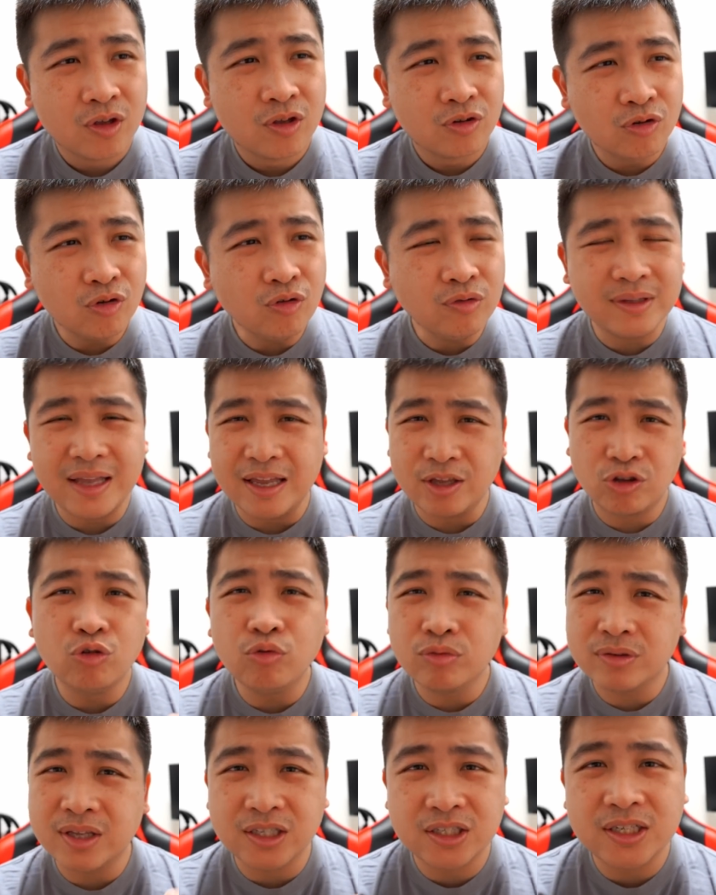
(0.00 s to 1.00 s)
So there's
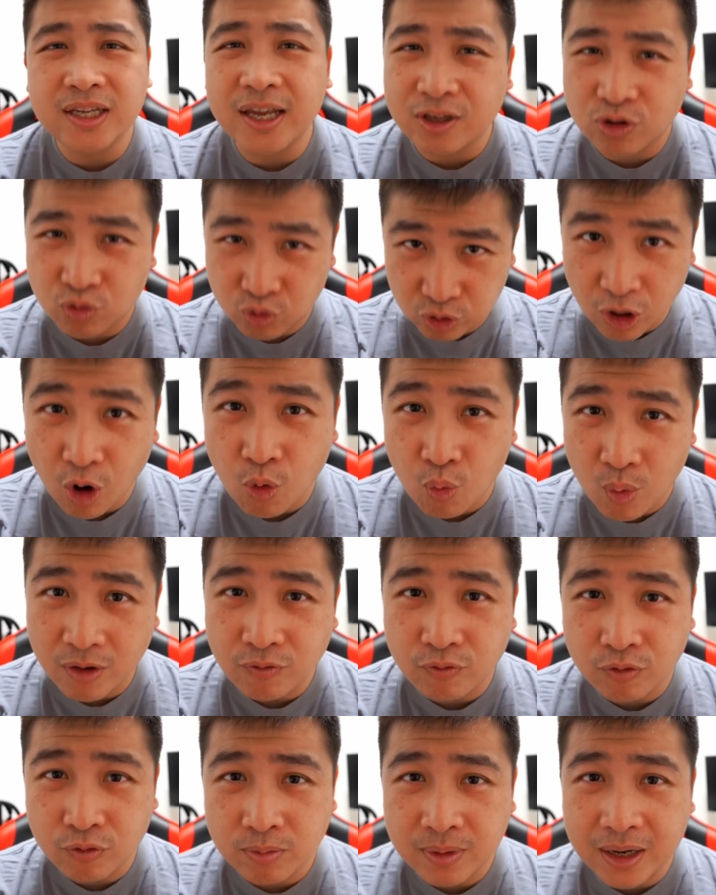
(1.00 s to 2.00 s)
no such thing as lock
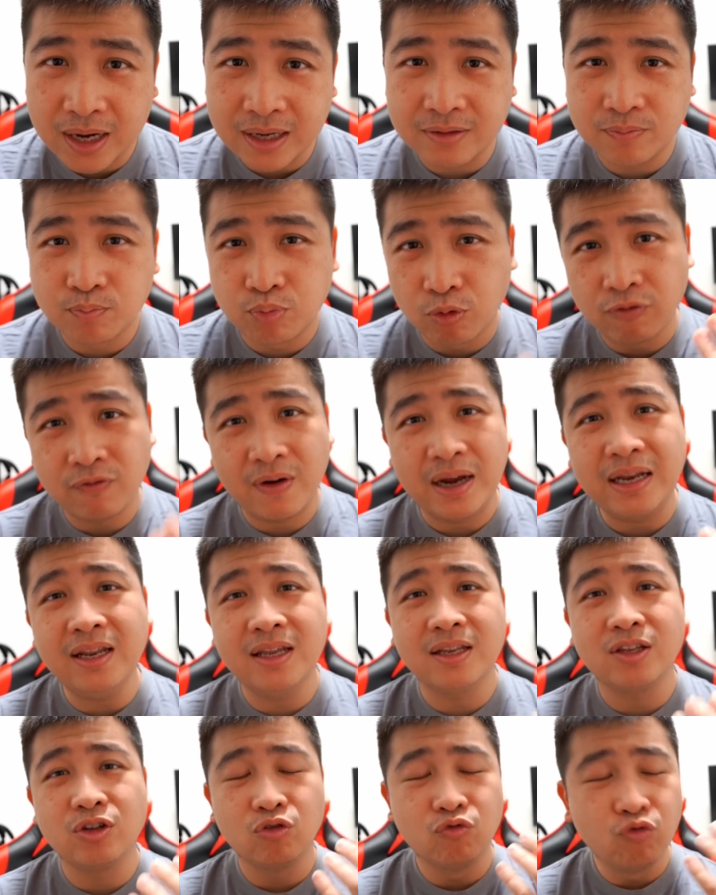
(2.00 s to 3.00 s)
one room, guys.
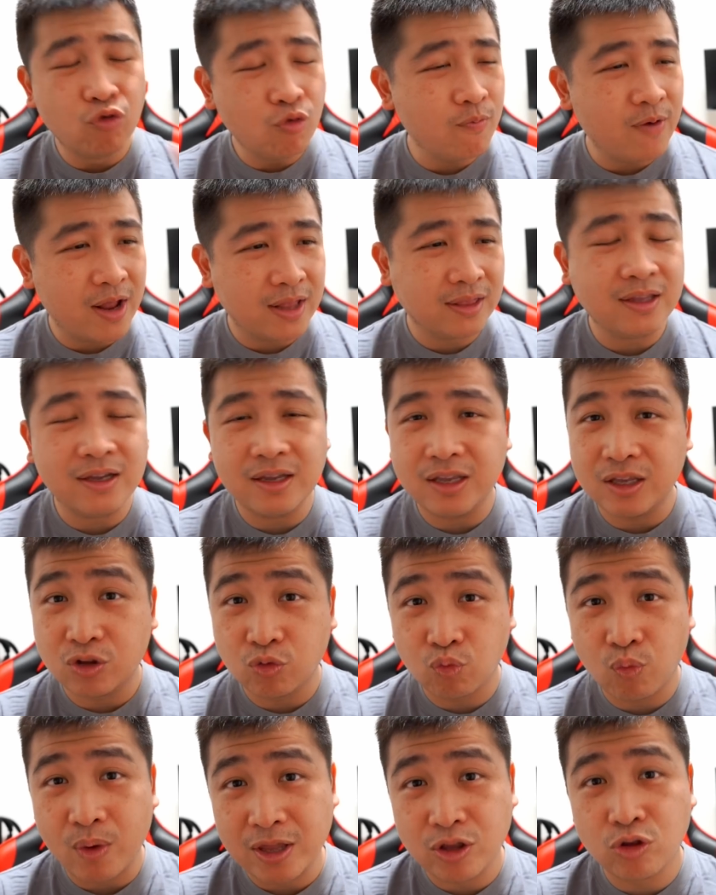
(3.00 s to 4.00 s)
Provided room rental is
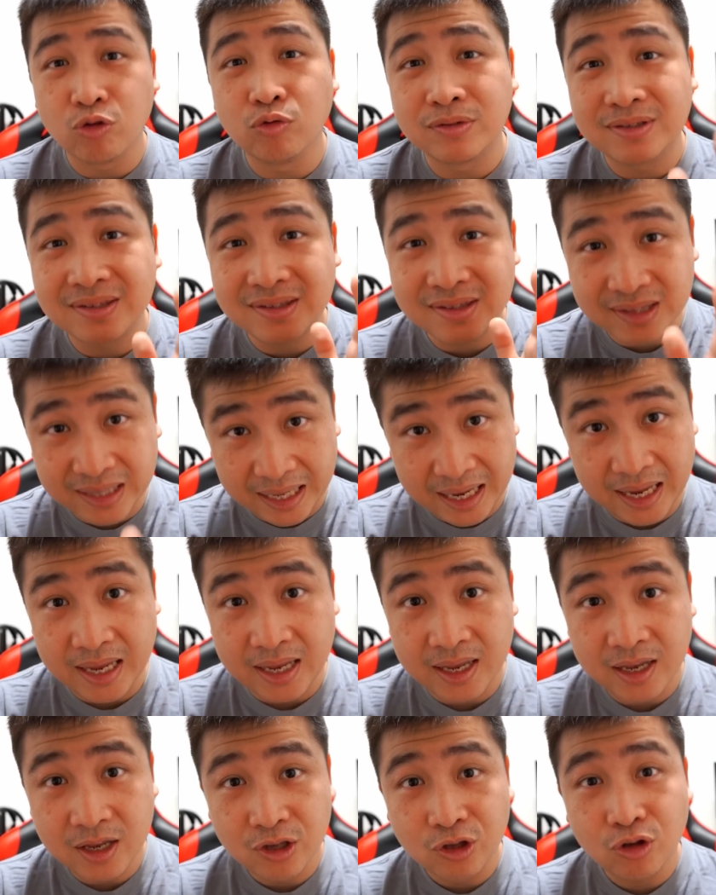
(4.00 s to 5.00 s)
when you
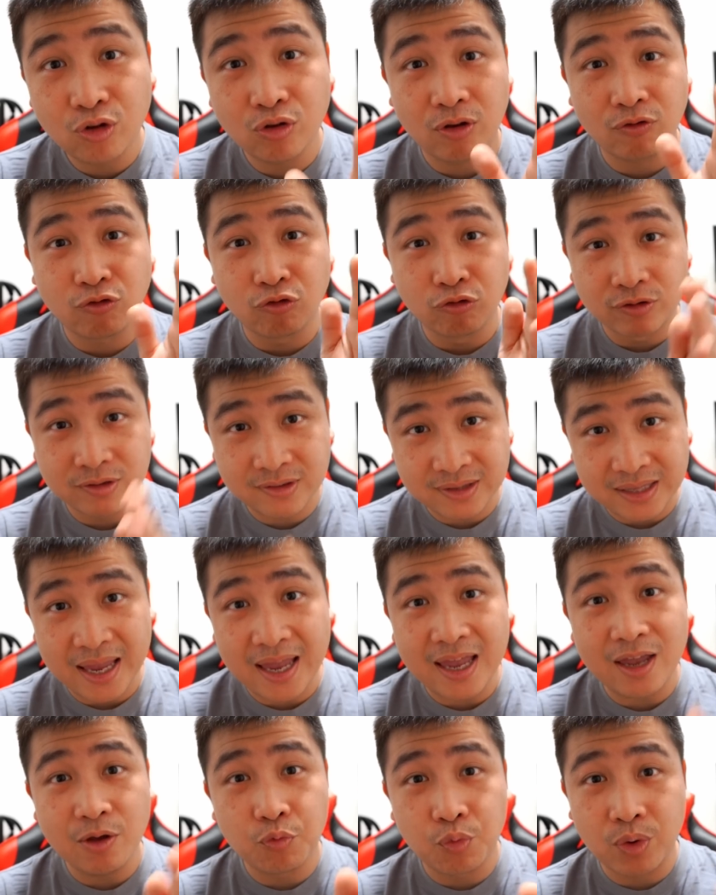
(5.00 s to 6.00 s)
stay. So you have to
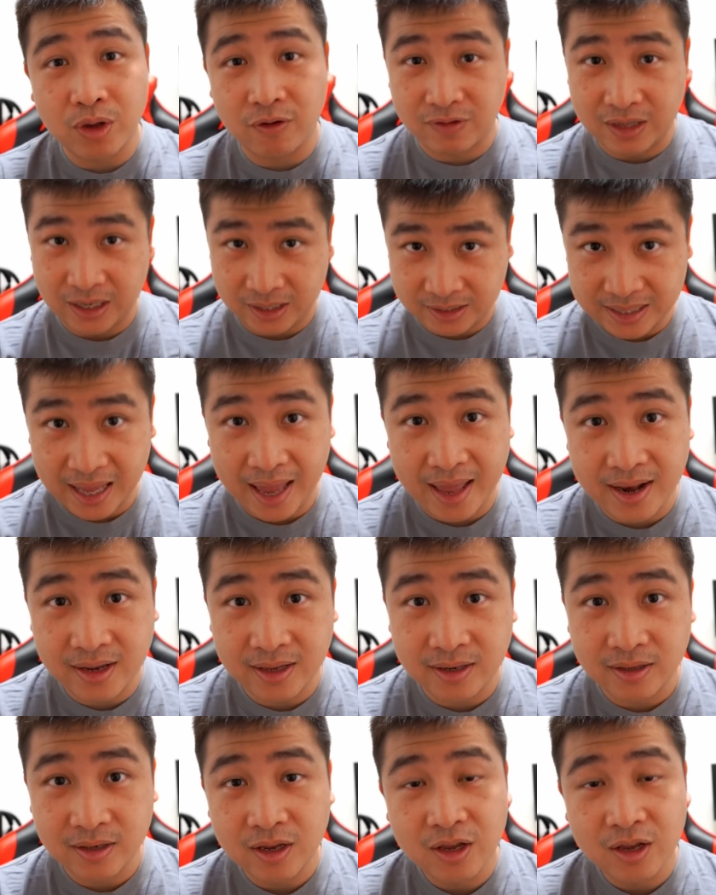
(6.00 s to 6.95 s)
stay with the tenant.